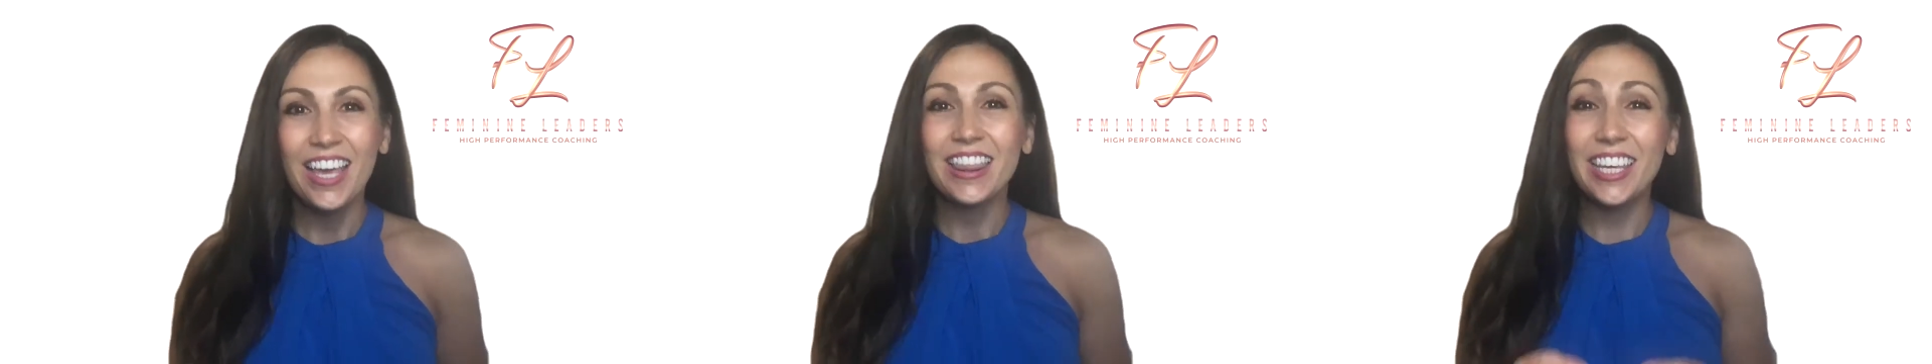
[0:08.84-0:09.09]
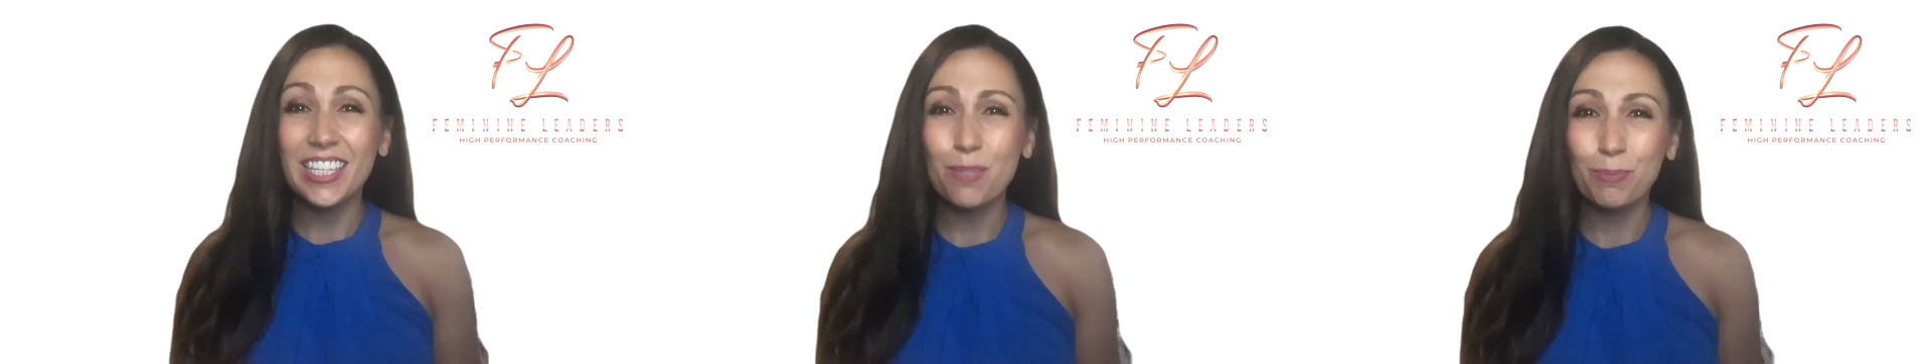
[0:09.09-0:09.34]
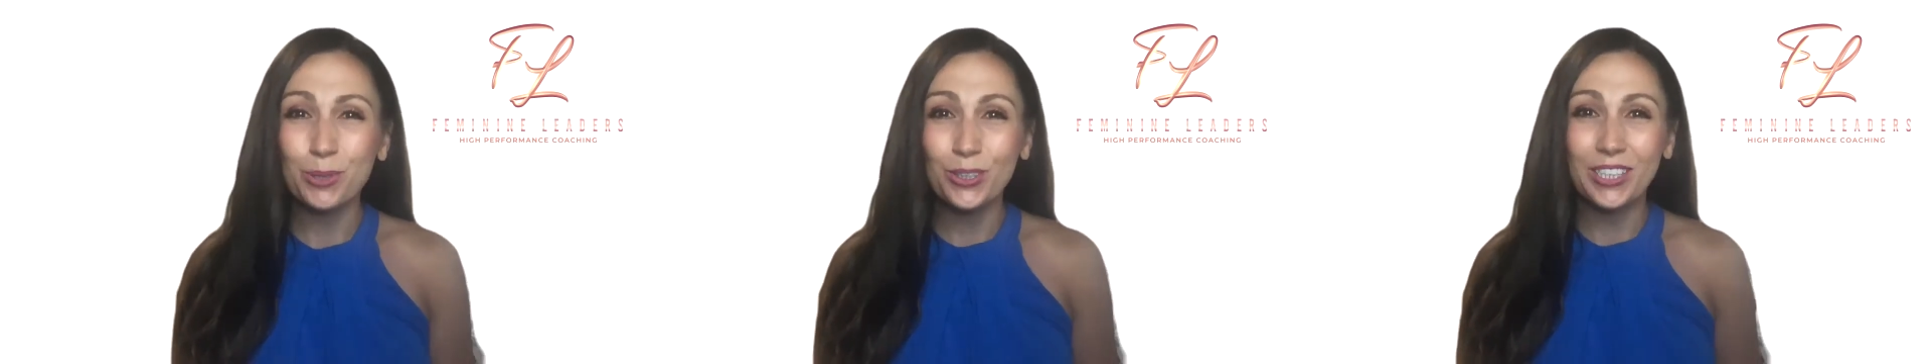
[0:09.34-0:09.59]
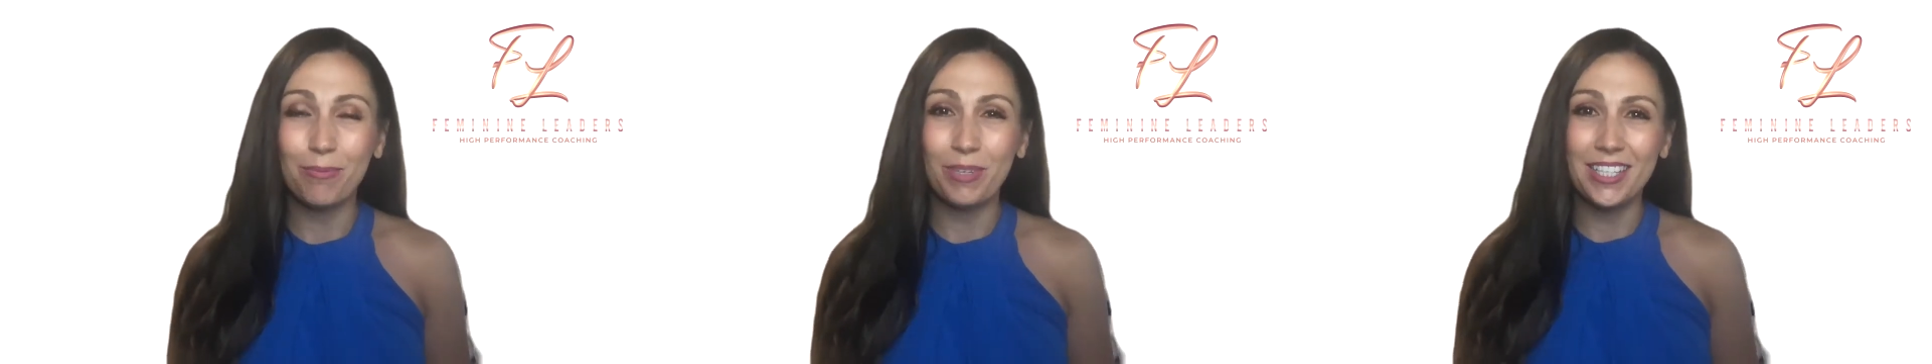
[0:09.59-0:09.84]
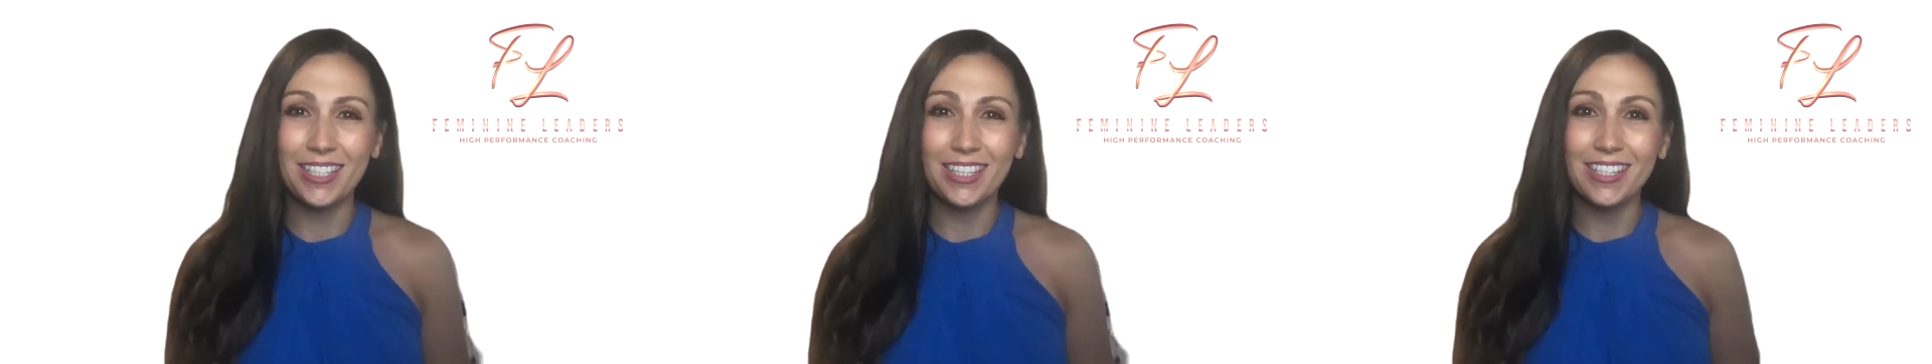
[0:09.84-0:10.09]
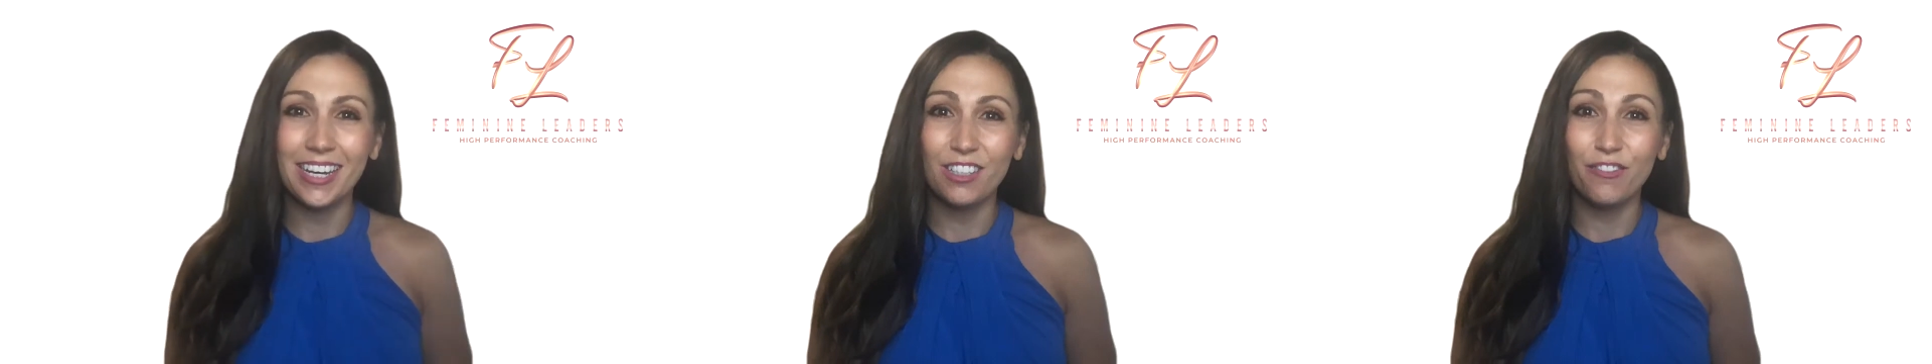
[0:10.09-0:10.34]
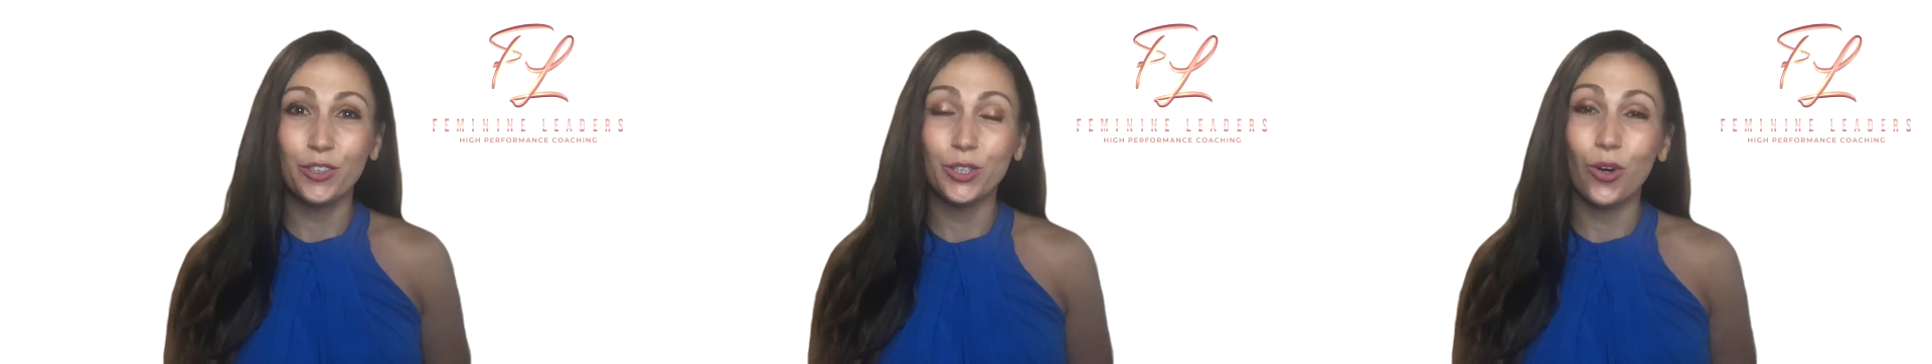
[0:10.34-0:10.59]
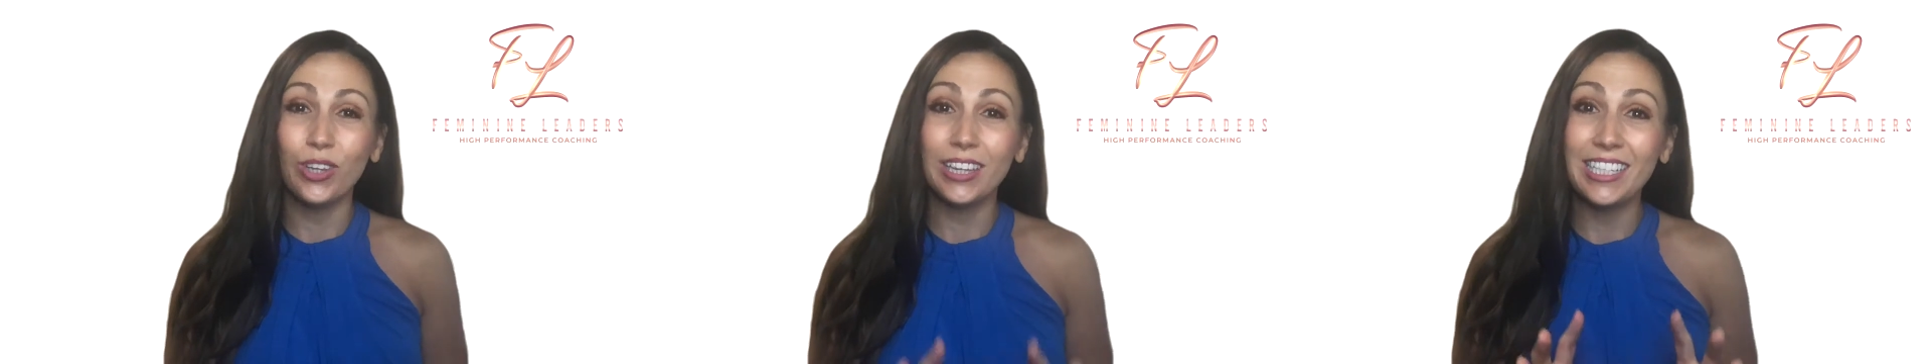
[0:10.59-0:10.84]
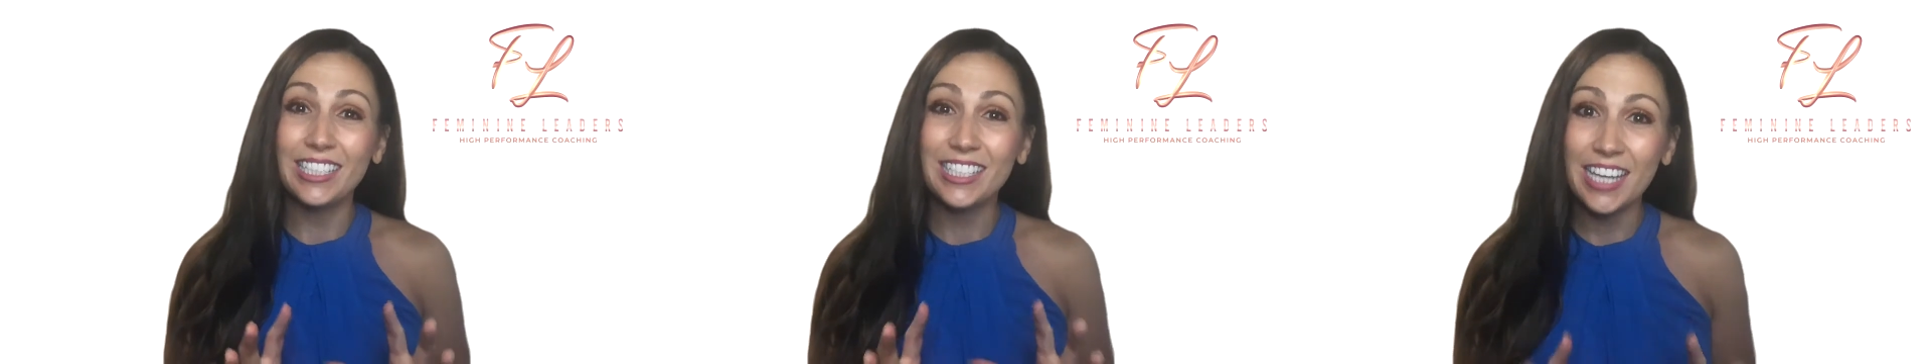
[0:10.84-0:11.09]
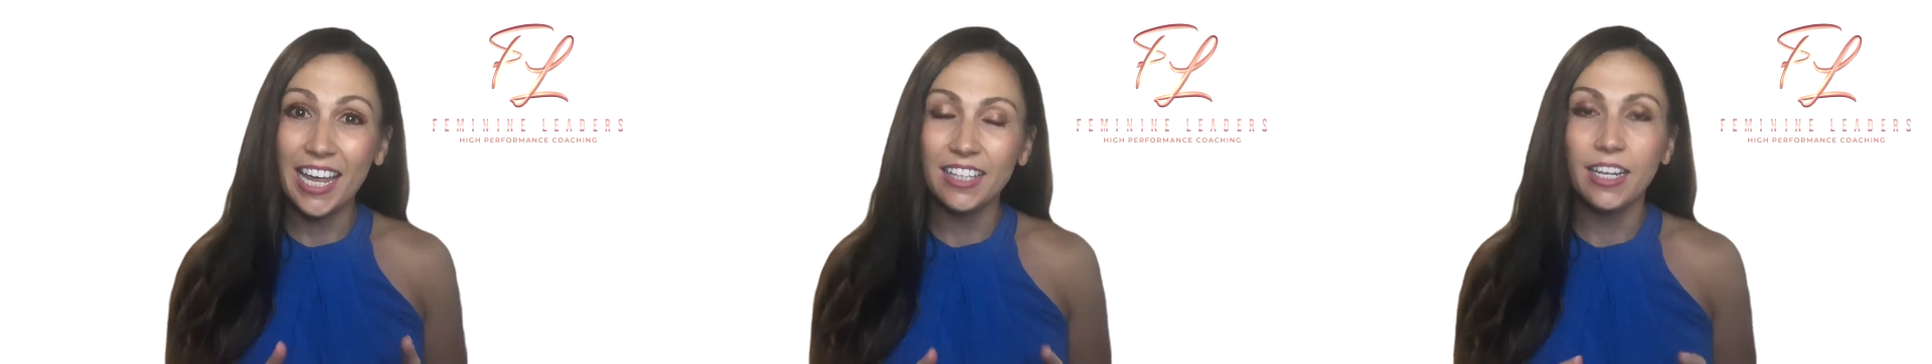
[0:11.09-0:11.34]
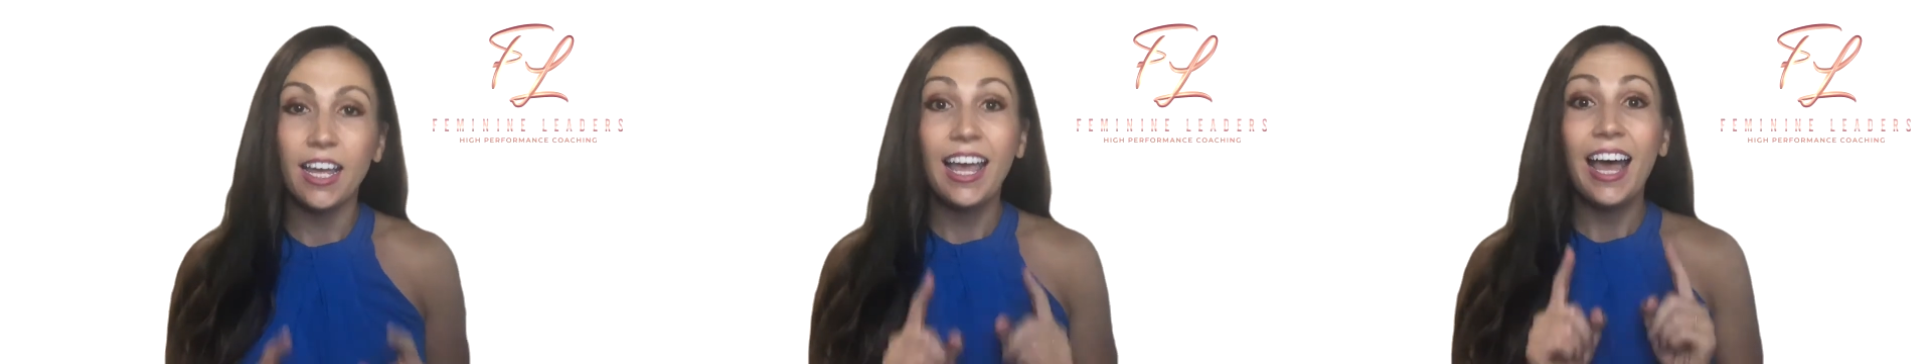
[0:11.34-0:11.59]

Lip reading: This program is designed for only 10